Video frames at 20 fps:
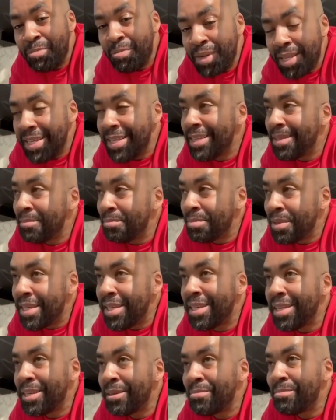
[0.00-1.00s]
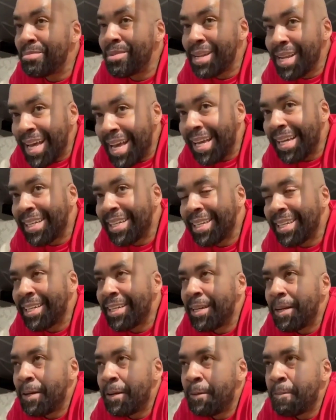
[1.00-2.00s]
being a
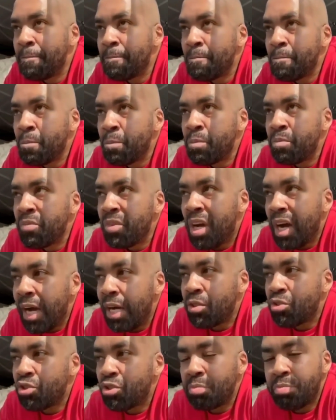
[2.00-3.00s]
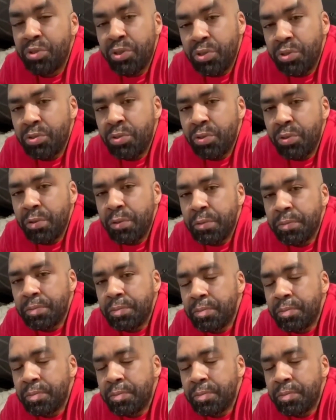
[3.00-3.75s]
black entrepreneur.